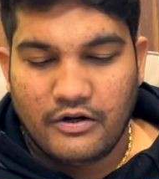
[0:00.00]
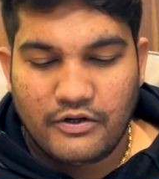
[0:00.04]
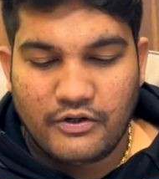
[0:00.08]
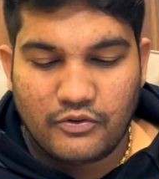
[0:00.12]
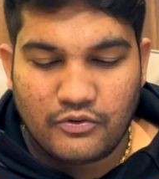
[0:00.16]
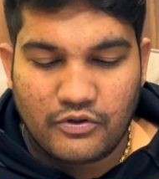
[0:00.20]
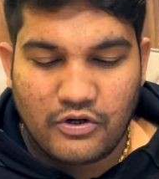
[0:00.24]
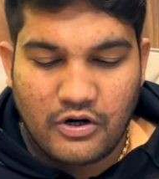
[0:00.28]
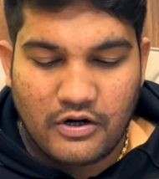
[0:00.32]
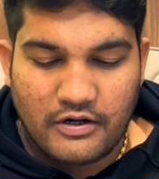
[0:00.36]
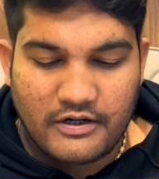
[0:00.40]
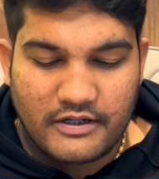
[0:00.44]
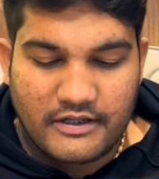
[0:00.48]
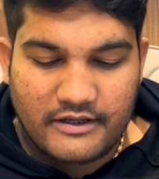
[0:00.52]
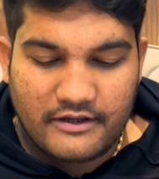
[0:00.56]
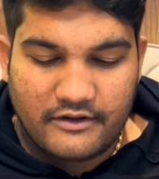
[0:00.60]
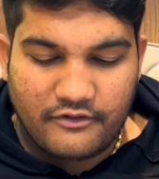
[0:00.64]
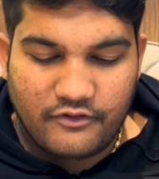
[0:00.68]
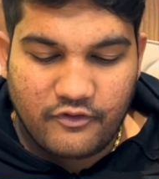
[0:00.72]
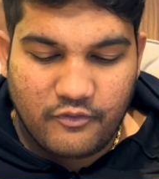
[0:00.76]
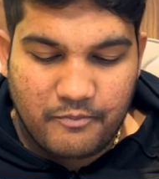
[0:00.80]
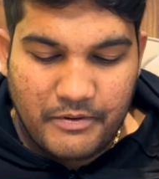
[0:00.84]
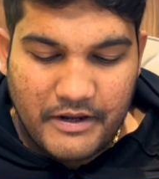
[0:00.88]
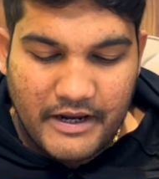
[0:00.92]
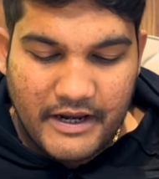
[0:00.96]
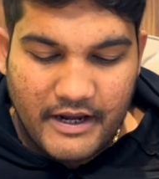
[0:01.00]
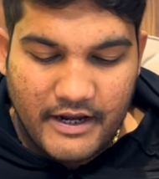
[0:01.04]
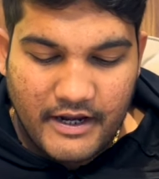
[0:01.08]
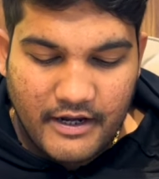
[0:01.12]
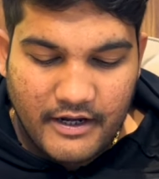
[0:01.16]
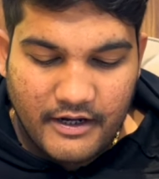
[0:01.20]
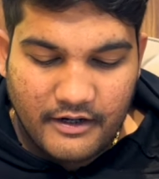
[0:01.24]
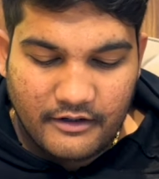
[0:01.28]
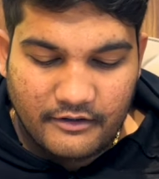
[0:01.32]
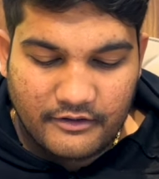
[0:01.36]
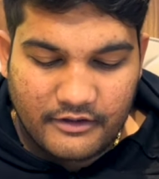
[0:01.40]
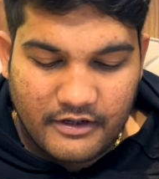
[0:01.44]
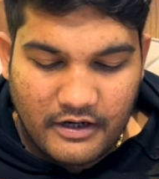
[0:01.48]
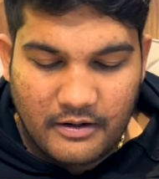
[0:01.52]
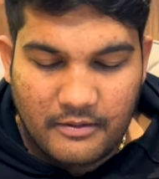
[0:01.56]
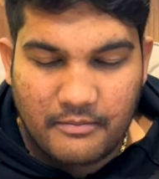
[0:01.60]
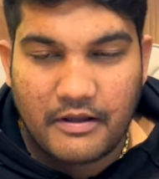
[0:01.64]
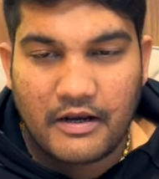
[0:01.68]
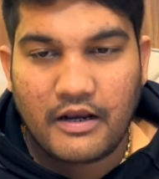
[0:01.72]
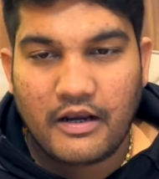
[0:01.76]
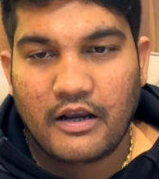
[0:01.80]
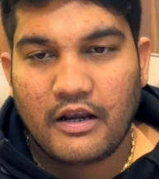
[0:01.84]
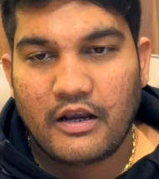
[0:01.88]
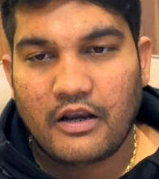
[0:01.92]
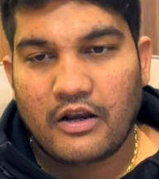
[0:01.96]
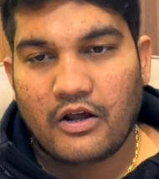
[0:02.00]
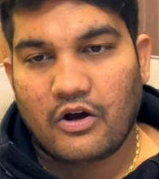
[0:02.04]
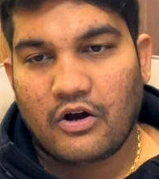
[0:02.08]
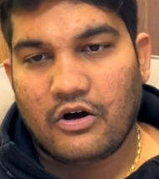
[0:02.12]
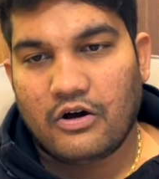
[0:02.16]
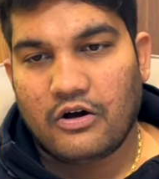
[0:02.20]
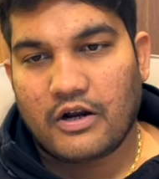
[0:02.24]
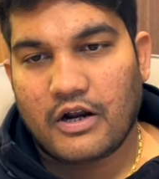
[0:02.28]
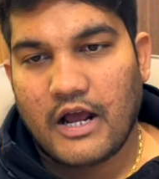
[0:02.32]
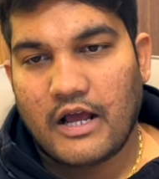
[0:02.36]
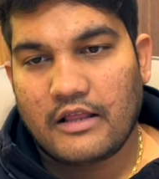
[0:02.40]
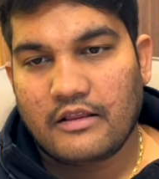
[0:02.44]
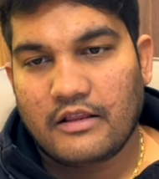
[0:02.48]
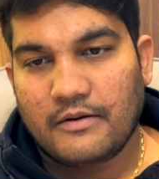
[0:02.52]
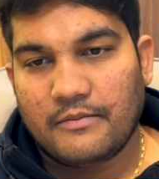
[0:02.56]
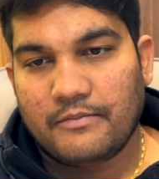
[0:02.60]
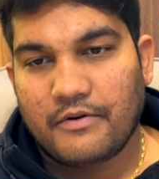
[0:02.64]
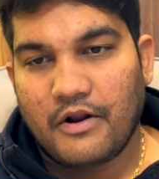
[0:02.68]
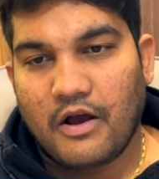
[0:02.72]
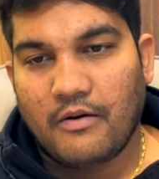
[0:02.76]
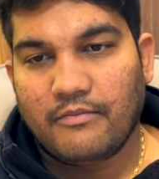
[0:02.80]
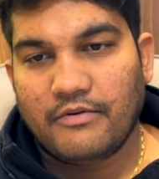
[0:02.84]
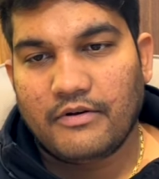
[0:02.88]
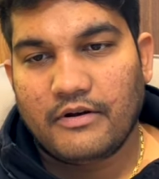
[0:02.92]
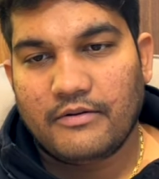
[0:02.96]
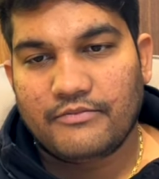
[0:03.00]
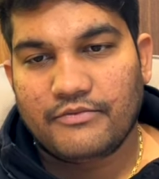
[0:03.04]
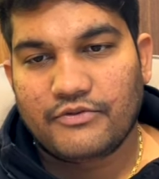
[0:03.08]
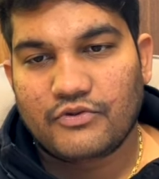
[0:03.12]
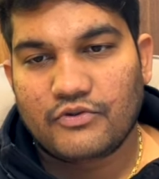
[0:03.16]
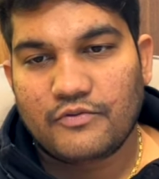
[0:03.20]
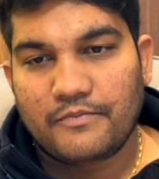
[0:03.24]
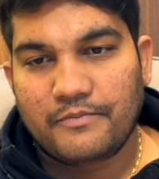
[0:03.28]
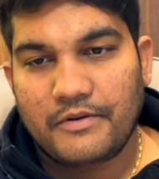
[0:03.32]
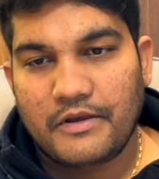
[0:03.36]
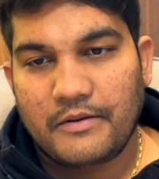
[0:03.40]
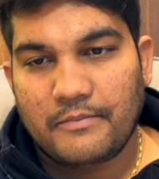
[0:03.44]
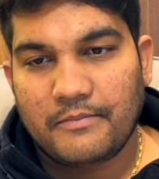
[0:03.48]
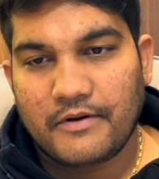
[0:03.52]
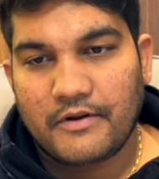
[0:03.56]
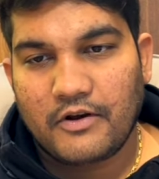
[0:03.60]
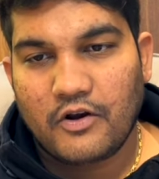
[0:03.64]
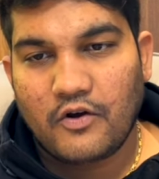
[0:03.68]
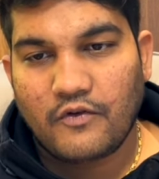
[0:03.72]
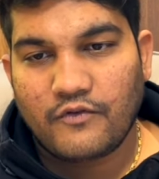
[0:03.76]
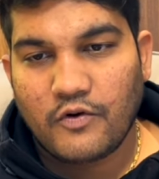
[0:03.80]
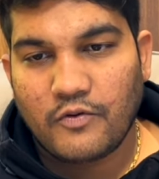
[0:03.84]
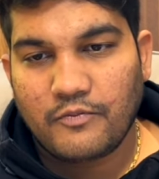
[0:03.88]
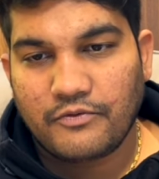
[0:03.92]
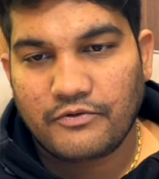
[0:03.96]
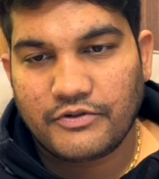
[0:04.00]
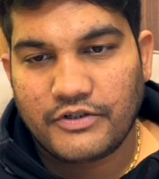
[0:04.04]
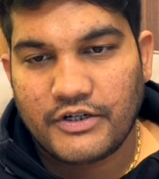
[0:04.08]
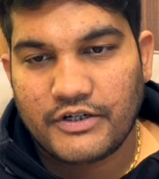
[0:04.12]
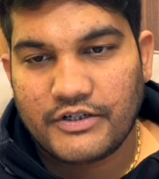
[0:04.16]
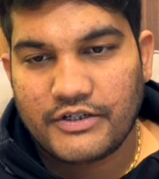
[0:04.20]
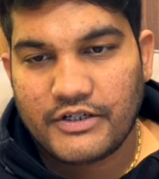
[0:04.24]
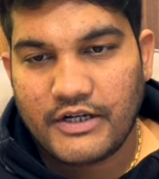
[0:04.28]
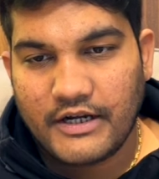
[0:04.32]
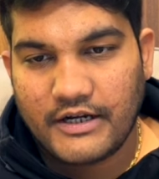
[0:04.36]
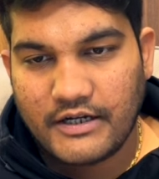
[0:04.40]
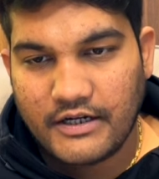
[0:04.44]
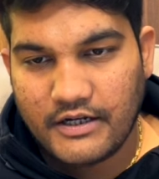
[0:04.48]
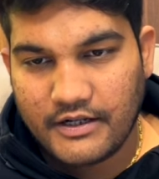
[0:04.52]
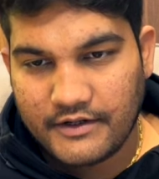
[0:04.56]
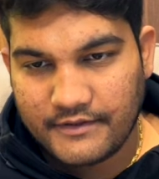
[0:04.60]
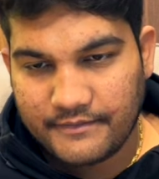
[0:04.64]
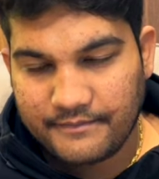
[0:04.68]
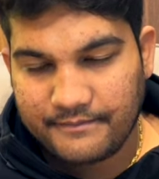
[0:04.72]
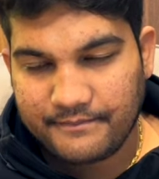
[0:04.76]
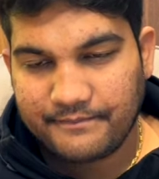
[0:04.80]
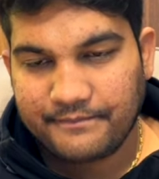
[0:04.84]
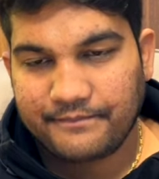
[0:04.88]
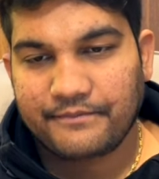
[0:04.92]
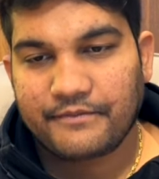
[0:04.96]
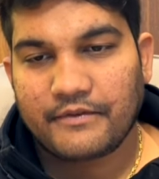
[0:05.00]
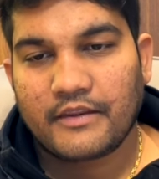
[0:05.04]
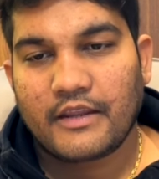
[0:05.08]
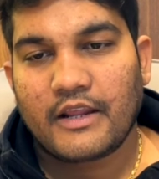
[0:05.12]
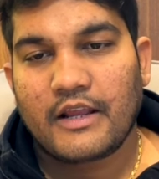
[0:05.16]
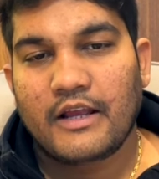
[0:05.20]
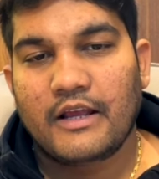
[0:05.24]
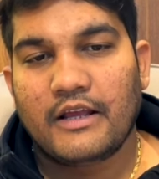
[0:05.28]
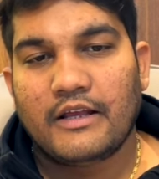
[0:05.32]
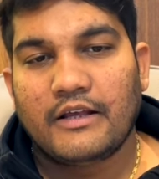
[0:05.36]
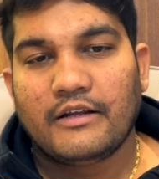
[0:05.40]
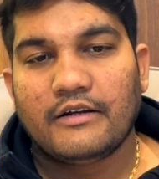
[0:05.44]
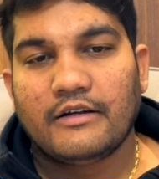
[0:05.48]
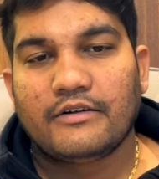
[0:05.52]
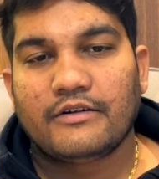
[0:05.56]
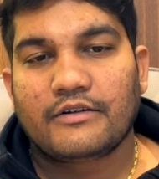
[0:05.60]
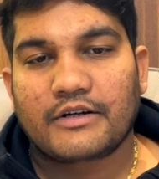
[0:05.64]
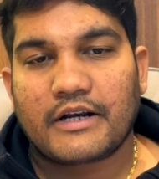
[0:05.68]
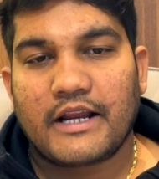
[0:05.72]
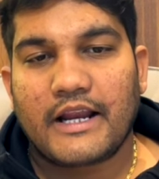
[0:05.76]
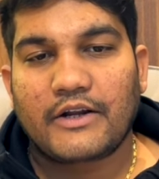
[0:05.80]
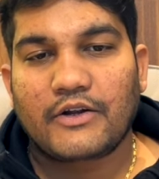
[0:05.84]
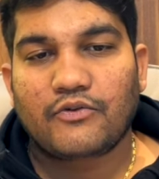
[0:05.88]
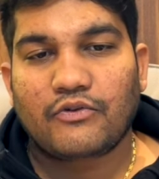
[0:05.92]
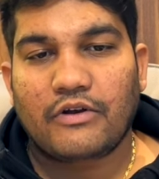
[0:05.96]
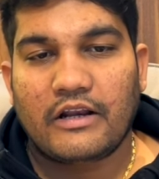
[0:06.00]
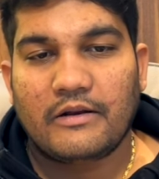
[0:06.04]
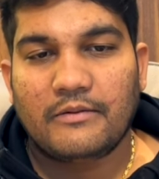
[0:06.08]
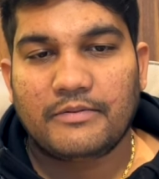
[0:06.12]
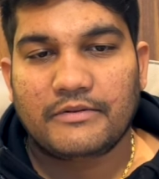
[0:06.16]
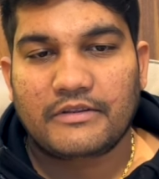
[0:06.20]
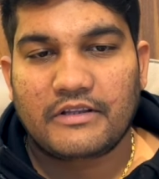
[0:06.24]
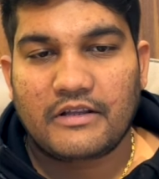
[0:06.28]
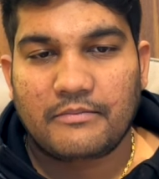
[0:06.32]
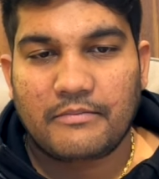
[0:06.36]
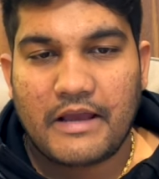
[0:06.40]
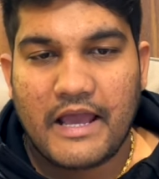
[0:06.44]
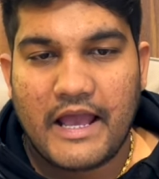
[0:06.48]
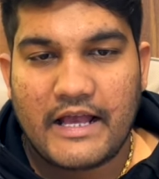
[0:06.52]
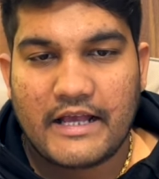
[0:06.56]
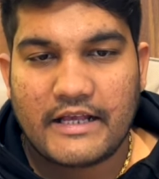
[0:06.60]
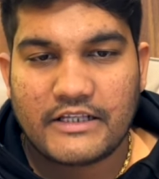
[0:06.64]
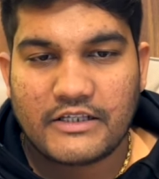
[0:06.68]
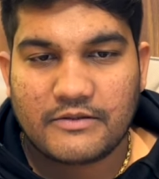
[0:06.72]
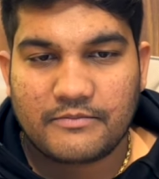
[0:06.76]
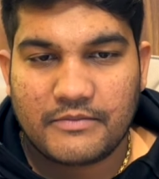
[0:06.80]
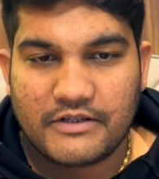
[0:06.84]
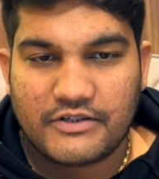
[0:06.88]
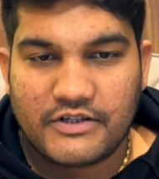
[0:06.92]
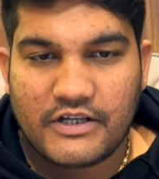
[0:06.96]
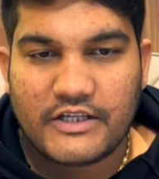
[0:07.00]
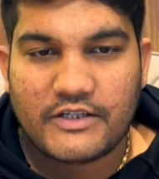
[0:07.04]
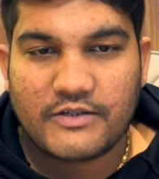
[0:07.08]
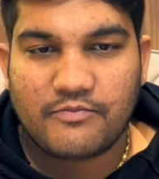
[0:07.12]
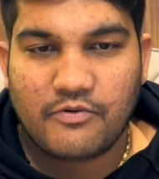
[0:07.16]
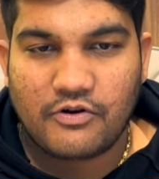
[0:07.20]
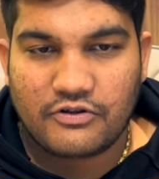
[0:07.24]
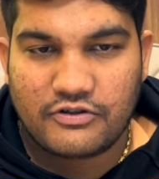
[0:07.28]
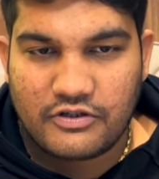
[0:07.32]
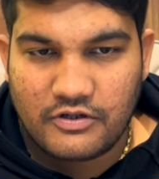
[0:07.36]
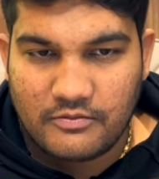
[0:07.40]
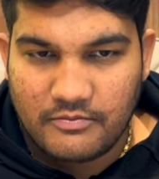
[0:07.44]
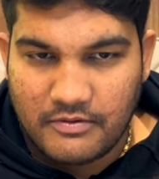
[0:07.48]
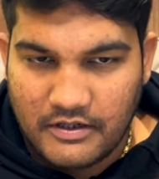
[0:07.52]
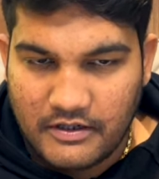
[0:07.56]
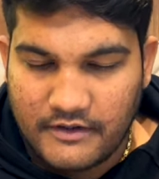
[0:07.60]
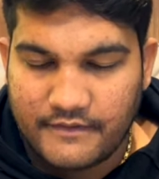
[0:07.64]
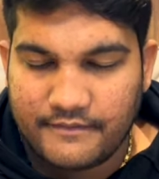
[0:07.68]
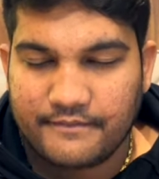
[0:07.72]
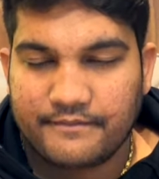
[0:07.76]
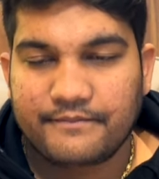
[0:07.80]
Do not give pain, trouble, or other problems to people of opposite gender. Try to help them as much as possible.